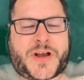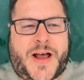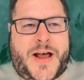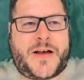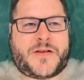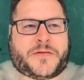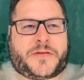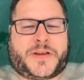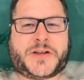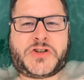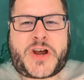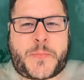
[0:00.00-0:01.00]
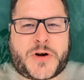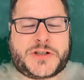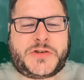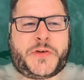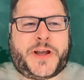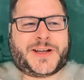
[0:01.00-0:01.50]
of the
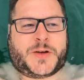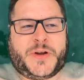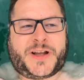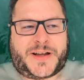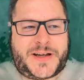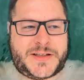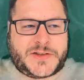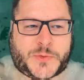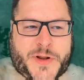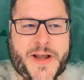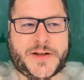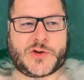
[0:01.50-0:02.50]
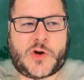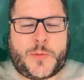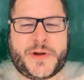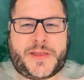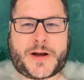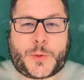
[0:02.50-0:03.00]
shepherd's field because when they
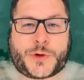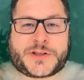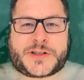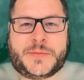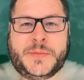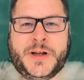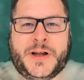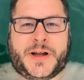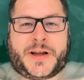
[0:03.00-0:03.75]
told me there were some